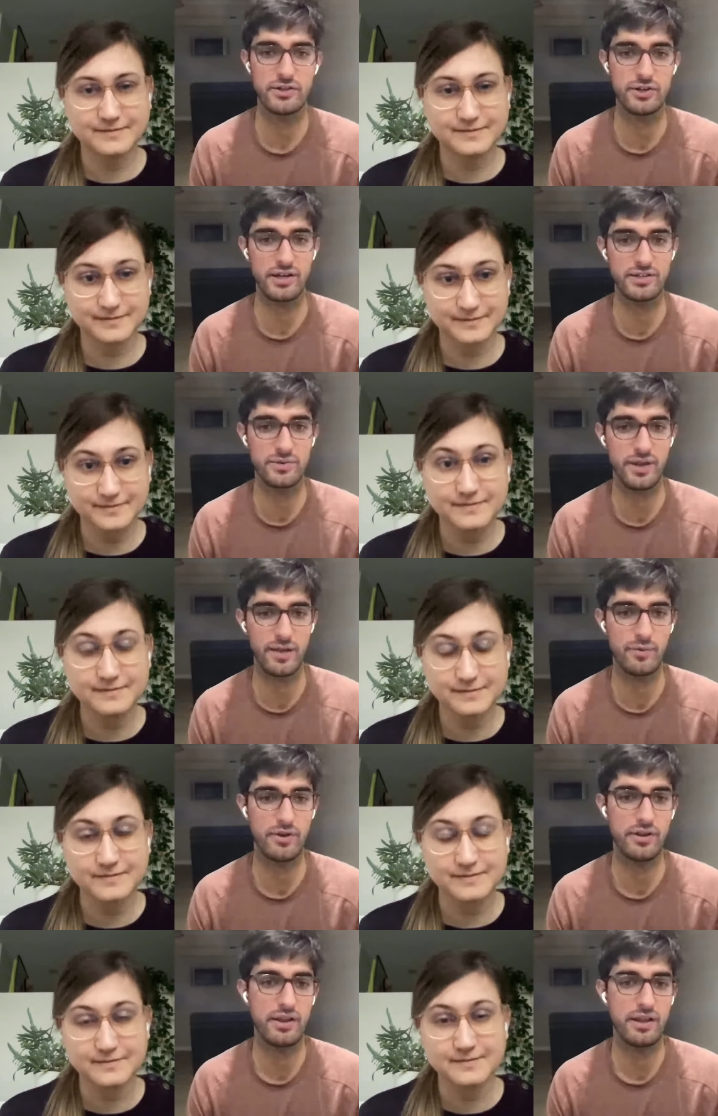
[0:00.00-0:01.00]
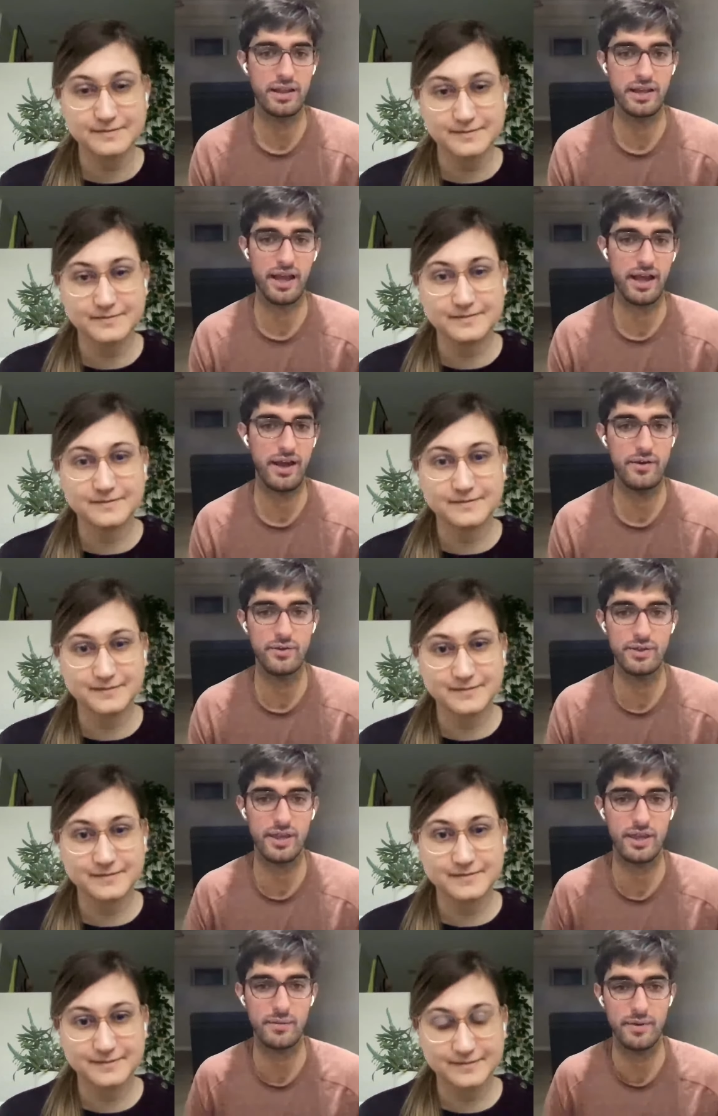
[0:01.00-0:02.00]
Speaker 1: case that you're trying to enable like
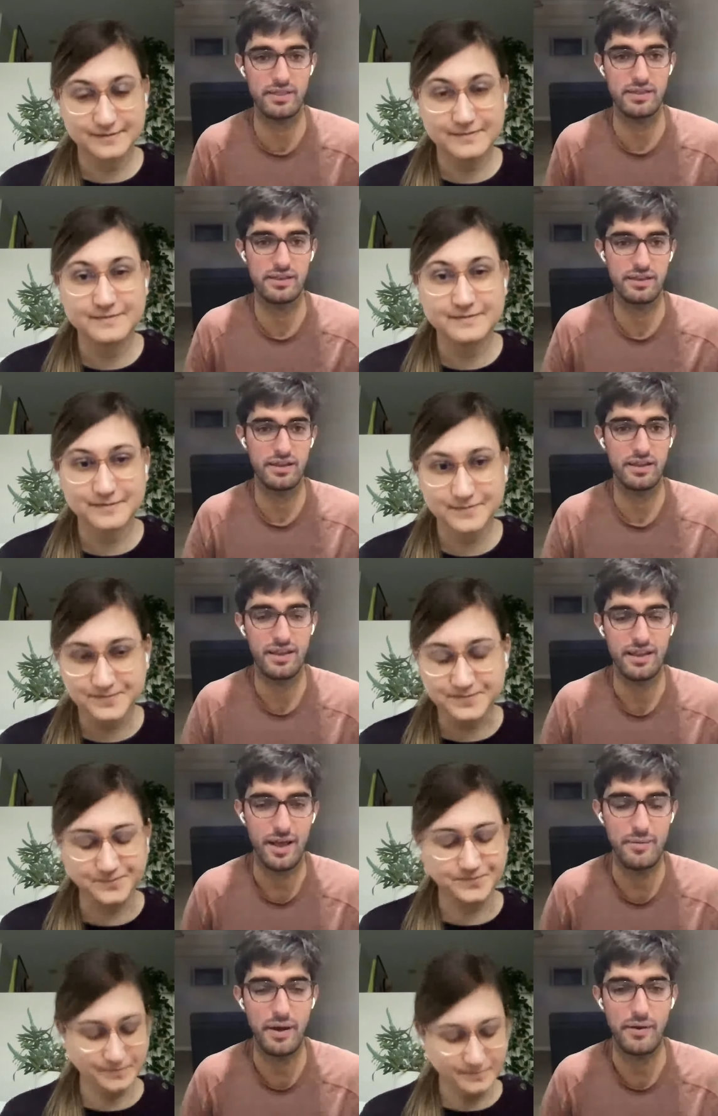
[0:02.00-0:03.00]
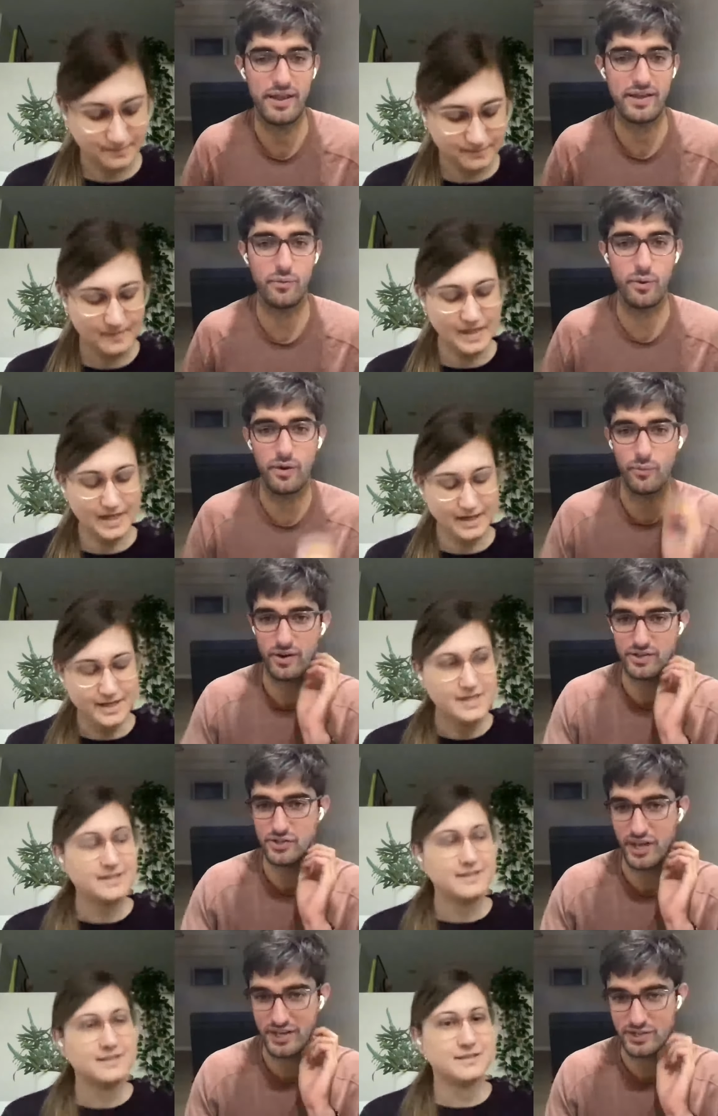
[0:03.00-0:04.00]
how are you thinking about about like
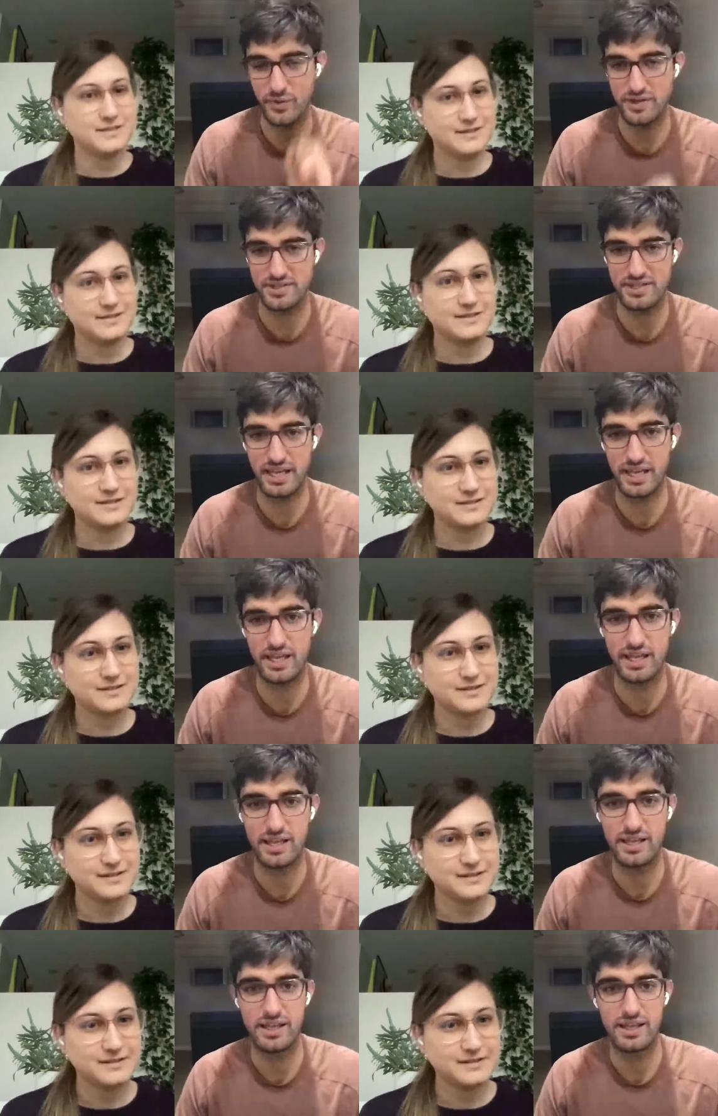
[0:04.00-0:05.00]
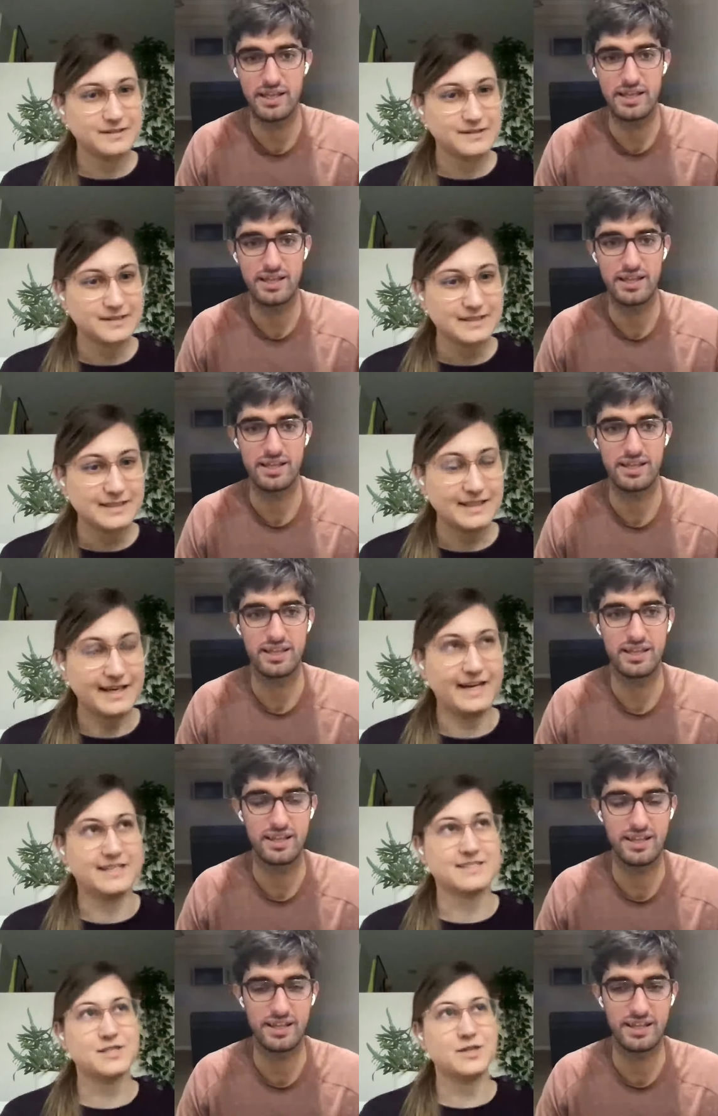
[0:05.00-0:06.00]
what what change you want to see
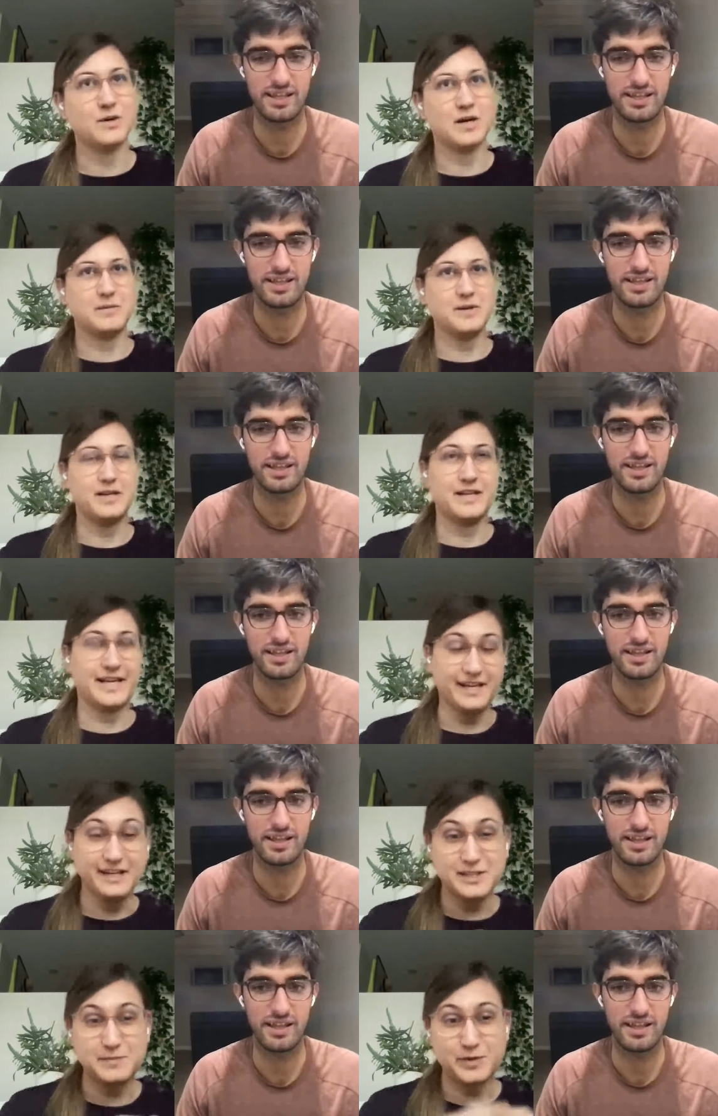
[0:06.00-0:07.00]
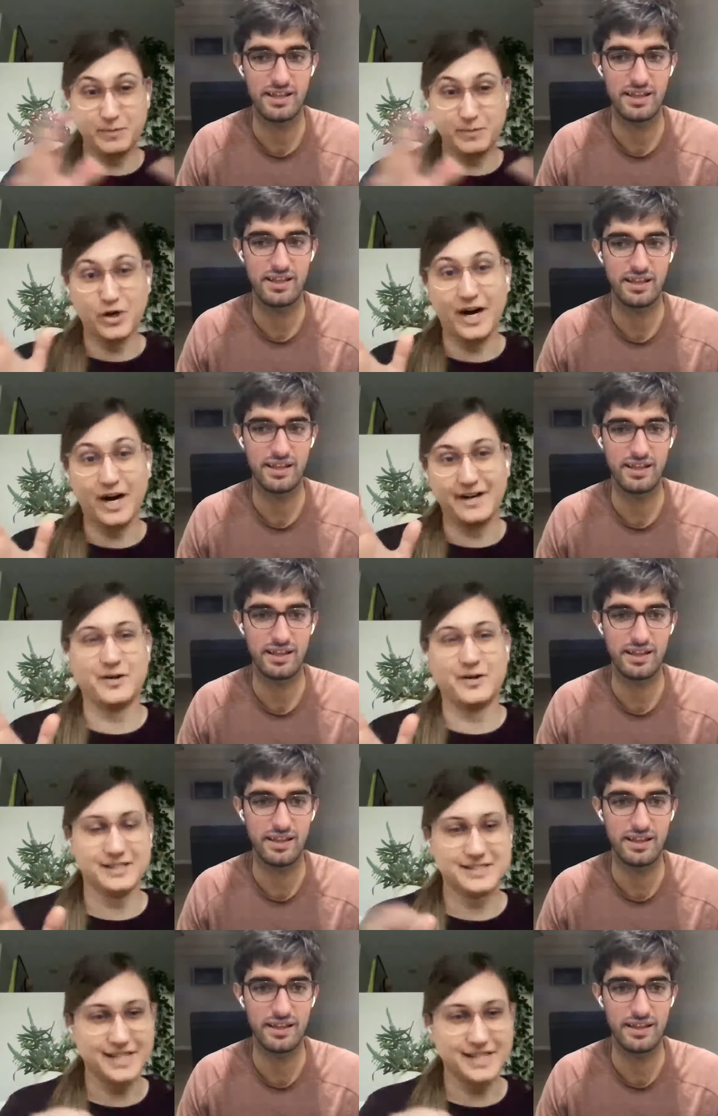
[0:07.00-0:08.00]
Speaker 2: yeah, so I like it is pretty
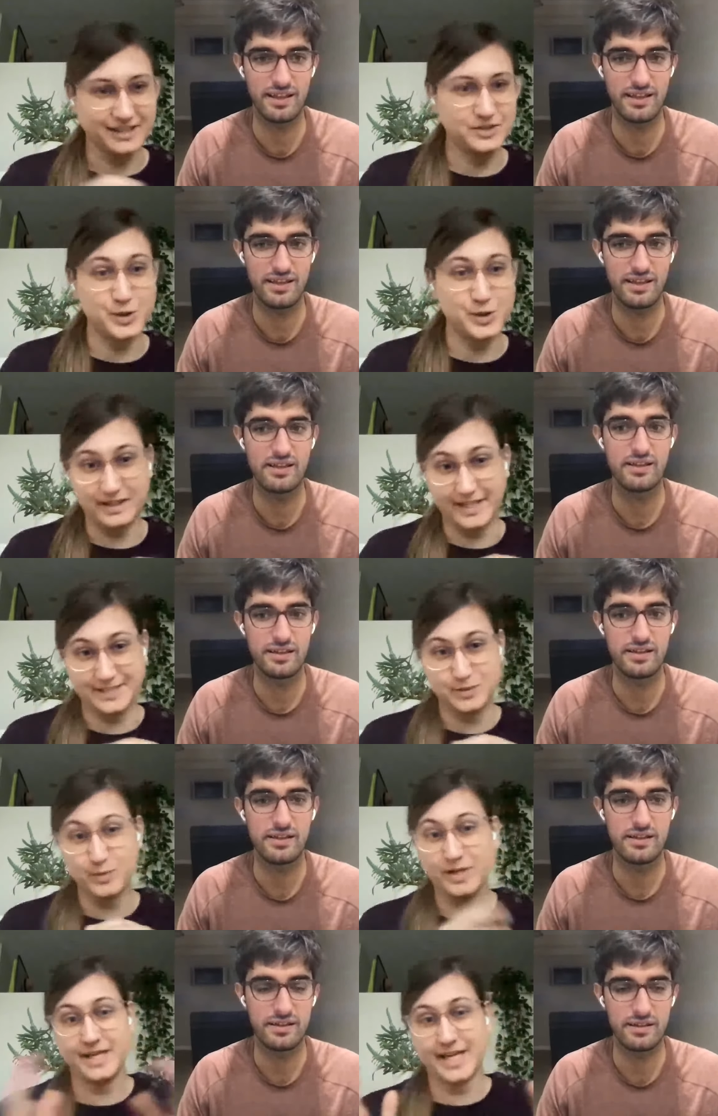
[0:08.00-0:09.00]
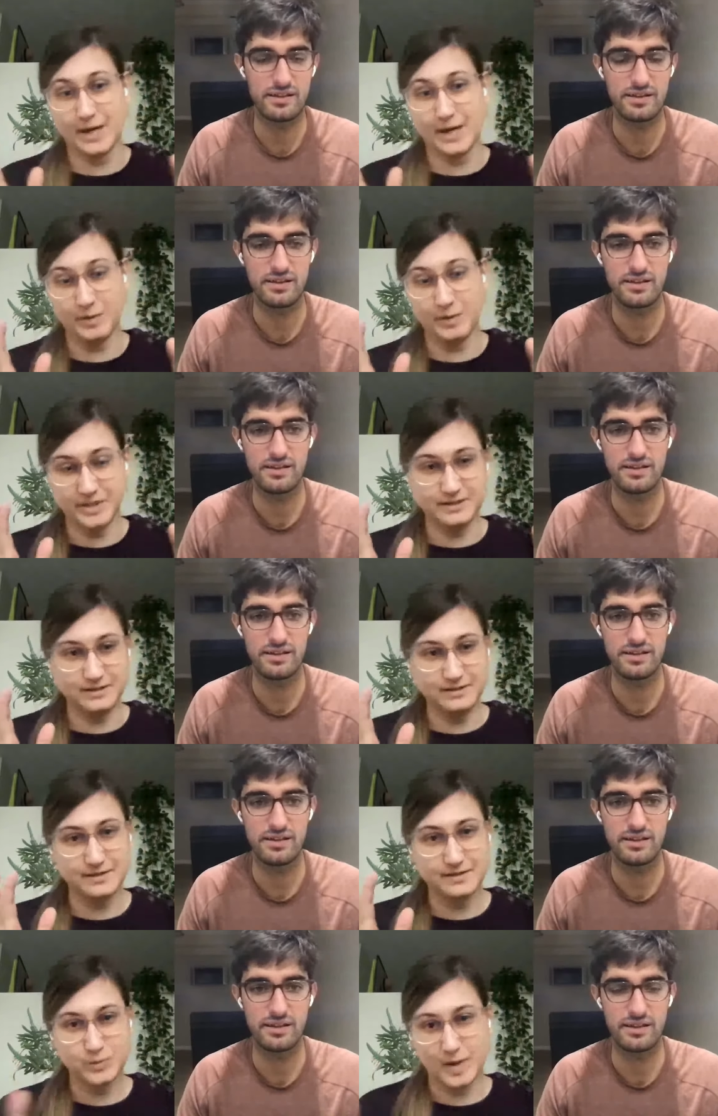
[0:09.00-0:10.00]
broad, right? It's like literally let's rethink how we
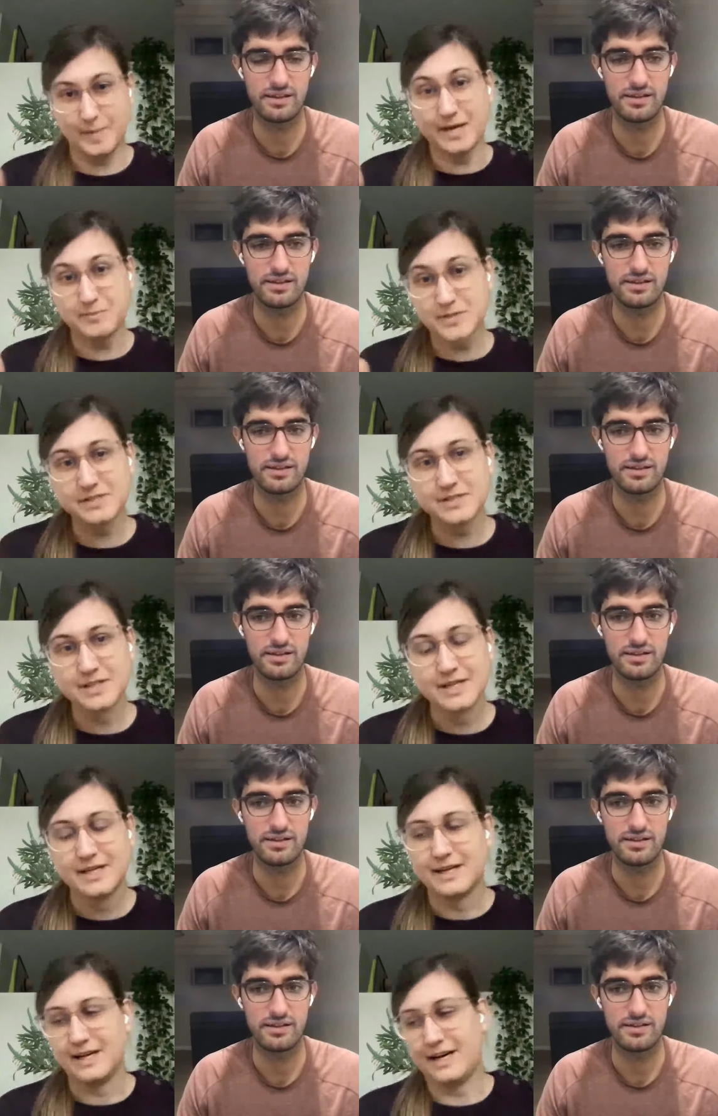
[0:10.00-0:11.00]
build web apps.